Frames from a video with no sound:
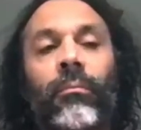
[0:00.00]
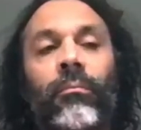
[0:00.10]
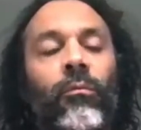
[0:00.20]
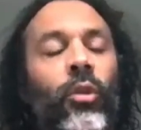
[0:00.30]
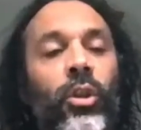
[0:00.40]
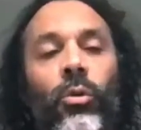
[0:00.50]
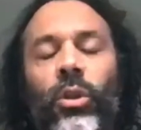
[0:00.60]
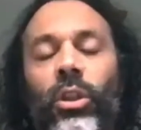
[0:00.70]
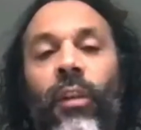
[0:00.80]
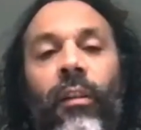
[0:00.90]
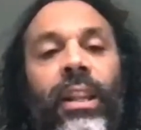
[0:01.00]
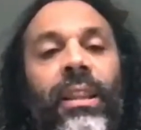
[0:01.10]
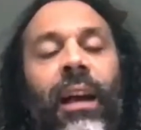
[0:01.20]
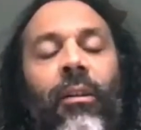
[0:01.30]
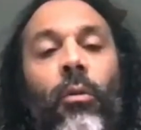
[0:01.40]
reduced to very
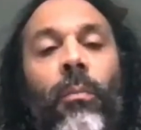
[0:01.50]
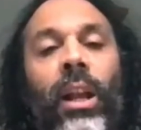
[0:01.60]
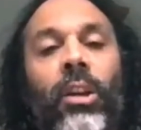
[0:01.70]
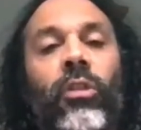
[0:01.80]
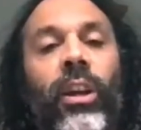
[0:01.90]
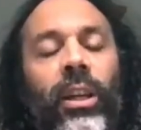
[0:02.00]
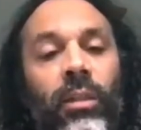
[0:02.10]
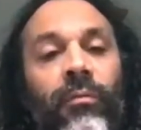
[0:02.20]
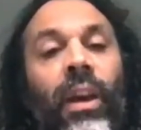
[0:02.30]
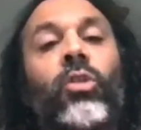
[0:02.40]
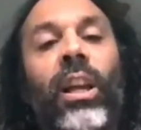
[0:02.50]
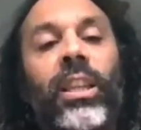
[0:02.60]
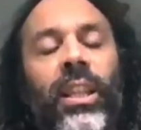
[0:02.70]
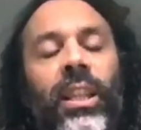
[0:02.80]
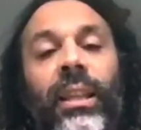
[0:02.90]
narrow metrics, and they
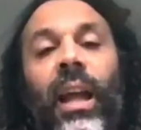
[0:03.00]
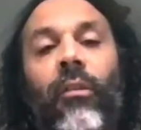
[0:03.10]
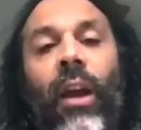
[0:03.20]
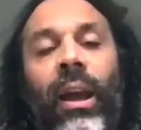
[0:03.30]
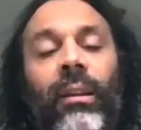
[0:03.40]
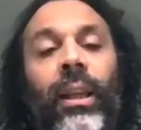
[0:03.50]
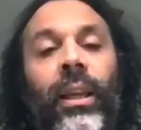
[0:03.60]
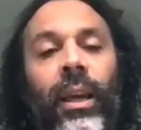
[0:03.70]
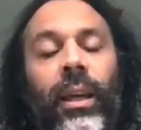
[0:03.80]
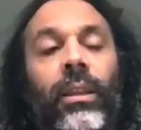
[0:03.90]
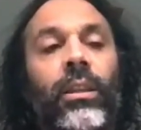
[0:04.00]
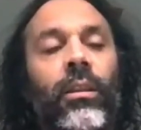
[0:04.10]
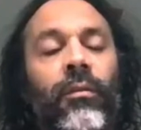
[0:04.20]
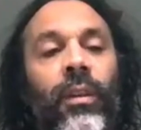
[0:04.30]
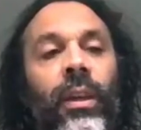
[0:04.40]
translate directly into
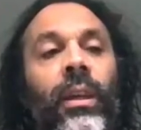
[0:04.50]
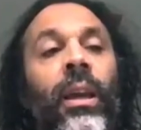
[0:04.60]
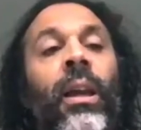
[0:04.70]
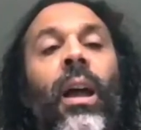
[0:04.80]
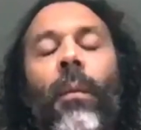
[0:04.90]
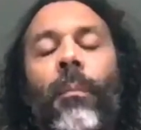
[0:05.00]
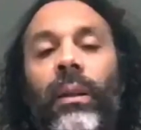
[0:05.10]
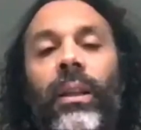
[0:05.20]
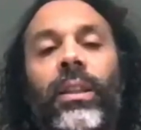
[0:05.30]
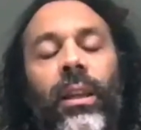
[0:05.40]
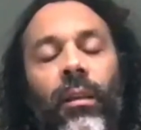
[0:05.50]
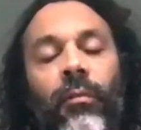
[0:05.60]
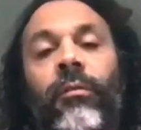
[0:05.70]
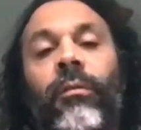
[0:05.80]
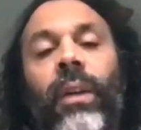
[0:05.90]
the ability of
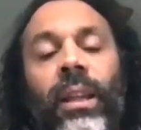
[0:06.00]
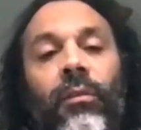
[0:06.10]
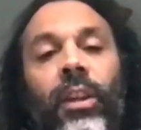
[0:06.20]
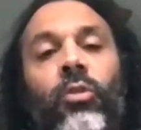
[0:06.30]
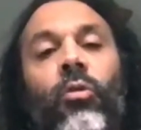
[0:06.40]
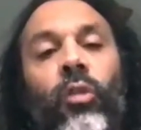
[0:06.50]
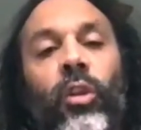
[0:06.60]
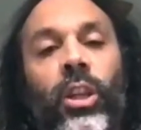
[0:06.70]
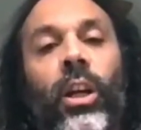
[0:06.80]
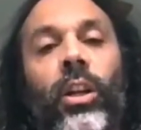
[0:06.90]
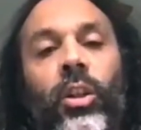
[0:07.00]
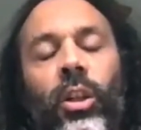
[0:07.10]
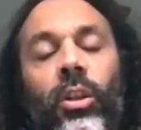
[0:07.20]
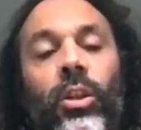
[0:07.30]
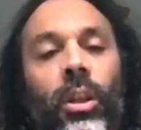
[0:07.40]
individual
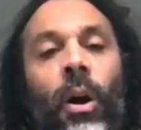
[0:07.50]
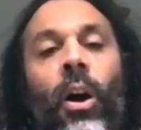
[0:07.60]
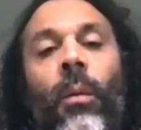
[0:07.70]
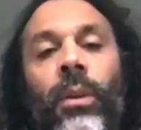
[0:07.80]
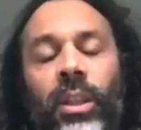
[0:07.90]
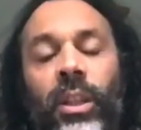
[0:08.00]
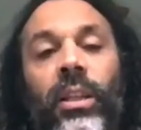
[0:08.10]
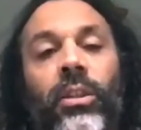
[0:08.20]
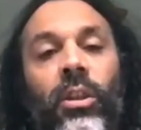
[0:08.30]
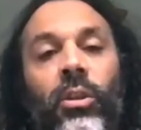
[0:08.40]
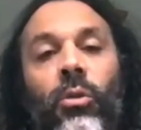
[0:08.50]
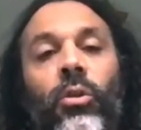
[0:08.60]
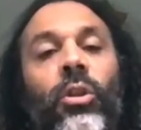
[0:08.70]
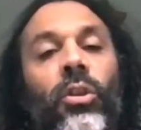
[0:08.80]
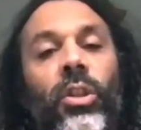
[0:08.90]
researchers, departments and
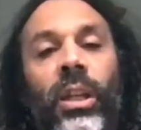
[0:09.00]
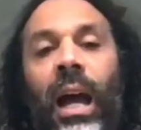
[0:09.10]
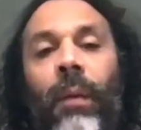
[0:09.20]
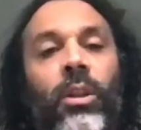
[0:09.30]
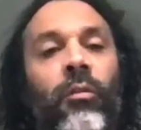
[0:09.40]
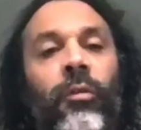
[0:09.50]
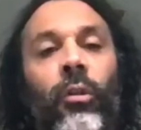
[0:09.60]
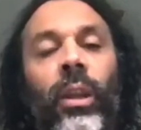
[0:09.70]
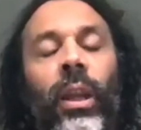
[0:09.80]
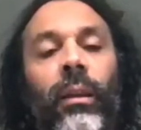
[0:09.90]
institutions to capture funding.